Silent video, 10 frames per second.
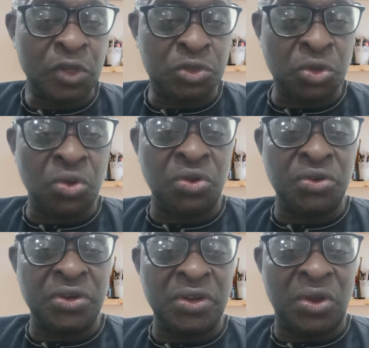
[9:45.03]

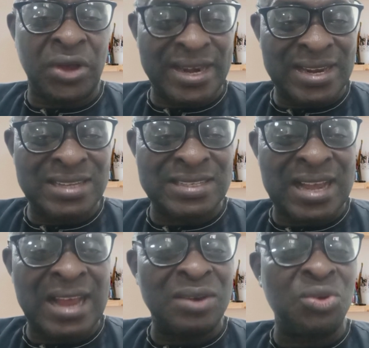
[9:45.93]
So Ohanaeze
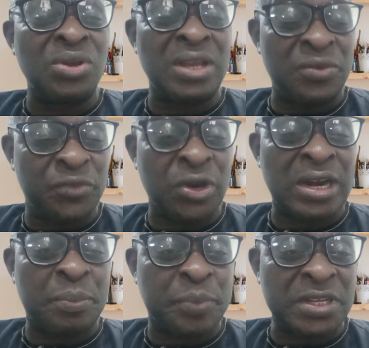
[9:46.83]
and every
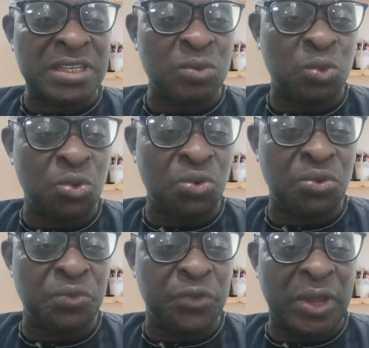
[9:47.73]
other person
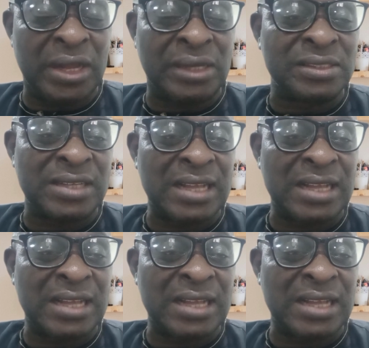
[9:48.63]
who felt